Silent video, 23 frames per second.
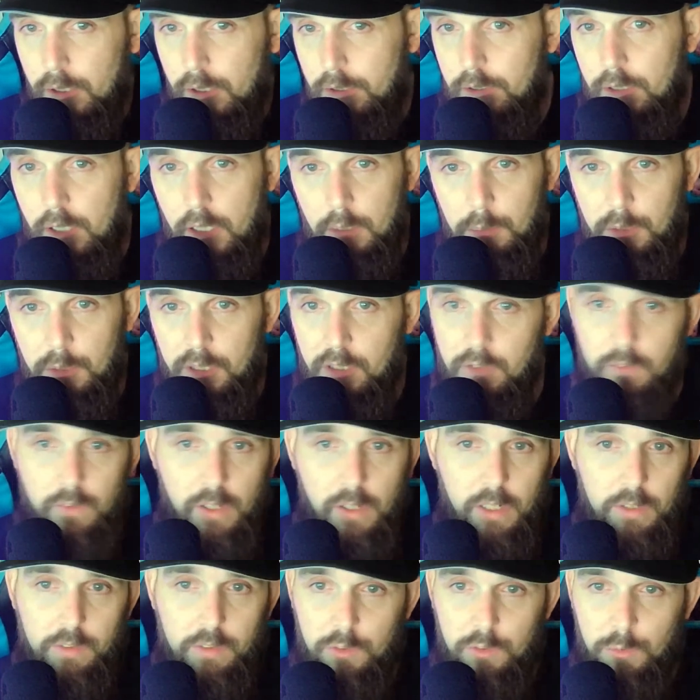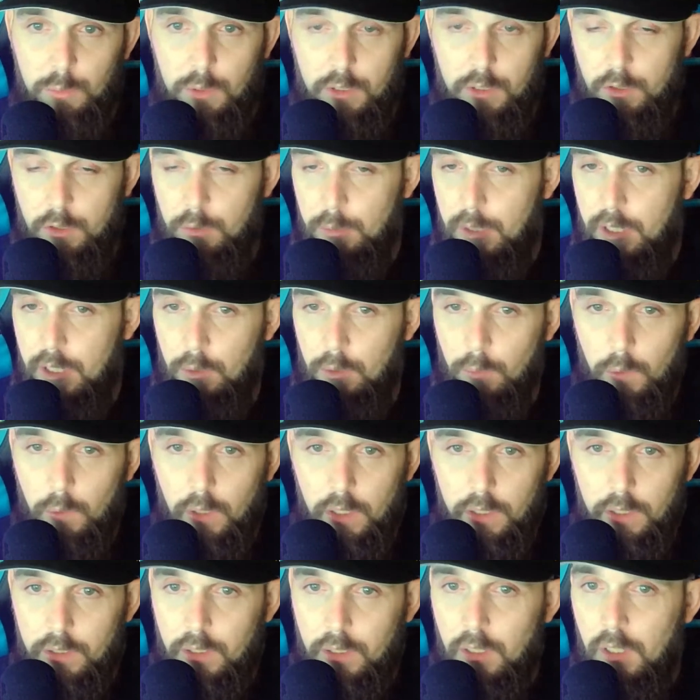It's going to be Devonta Smith no matter
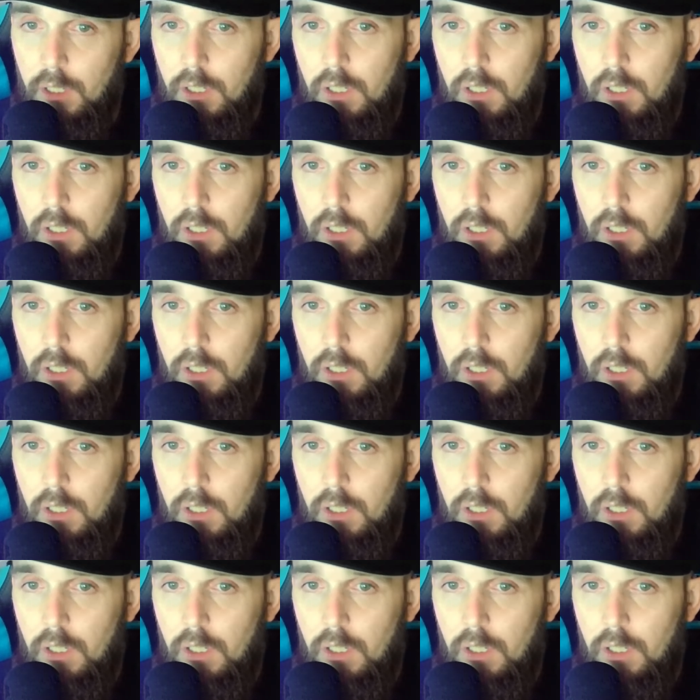what.